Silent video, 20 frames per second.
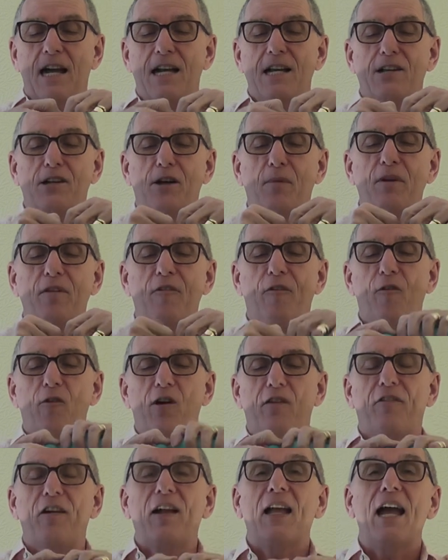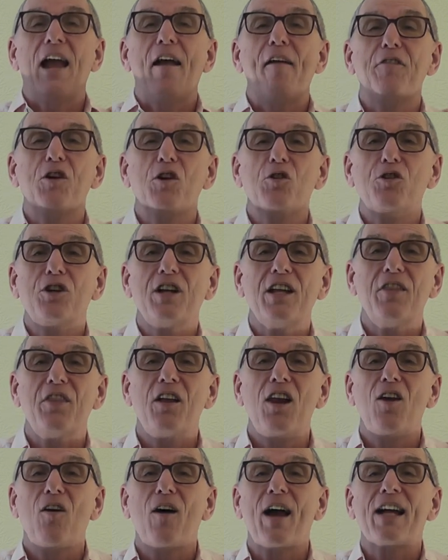And uh, before I forget, if you could hit
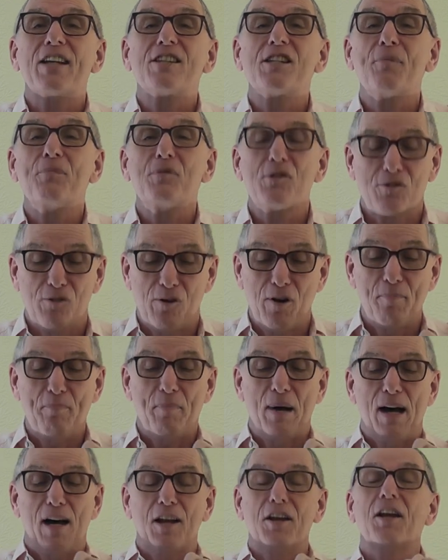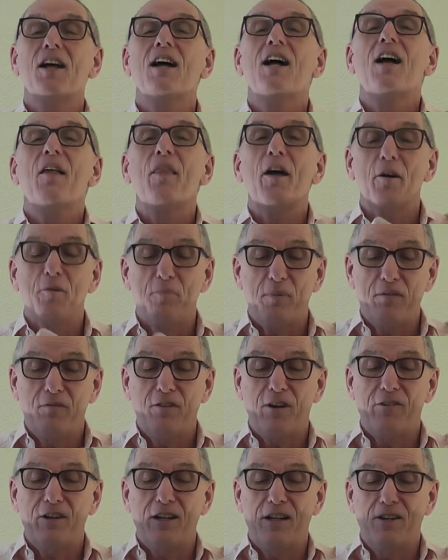the like, subscribe button, that would be
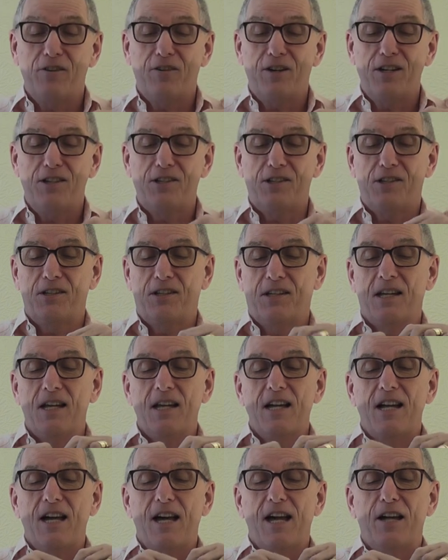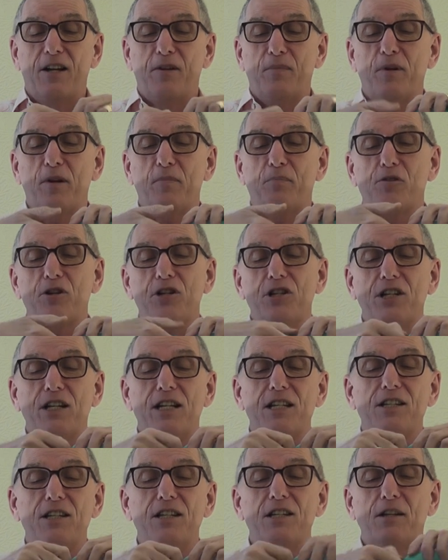very nice and we
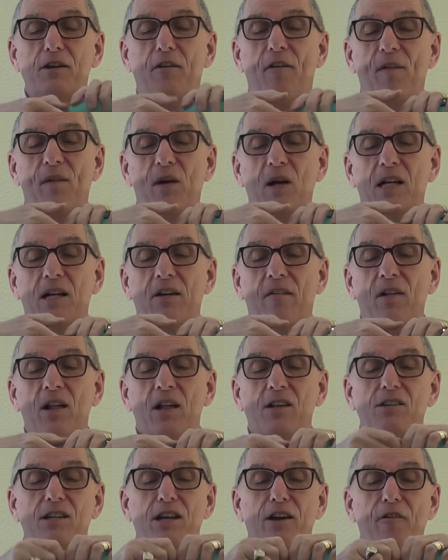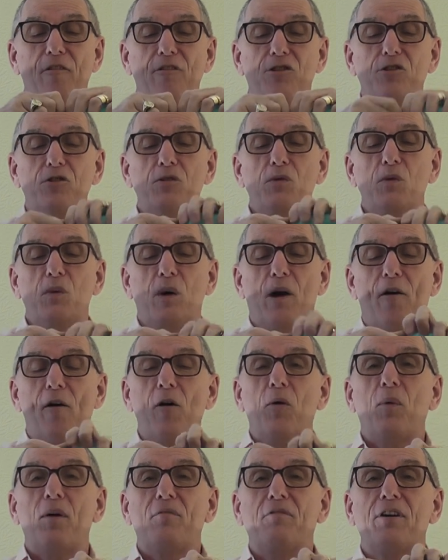appreciate it. So, two uh,
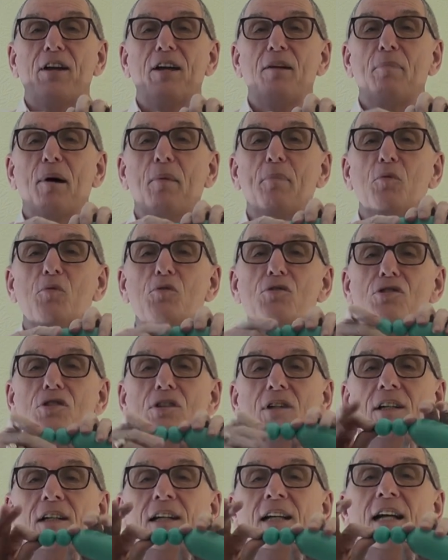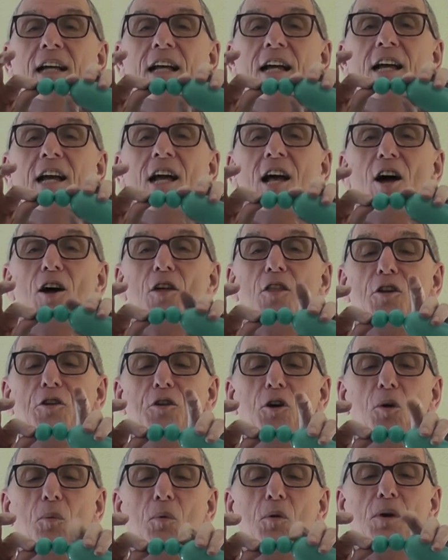one finger bubbles. Uh, the
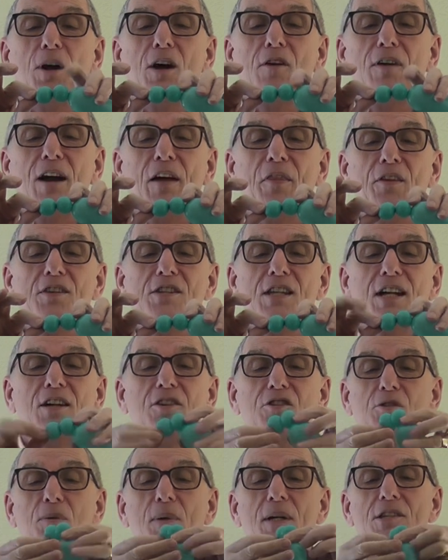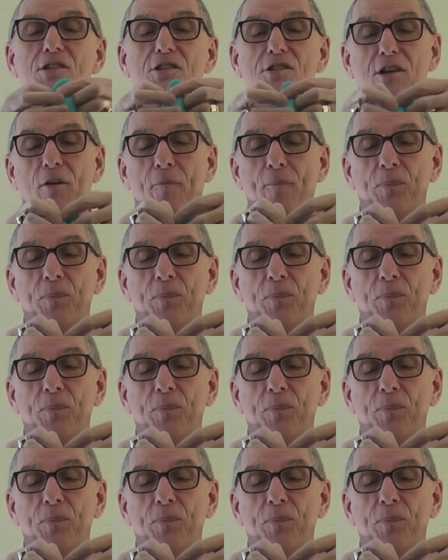knot will go around the second twist.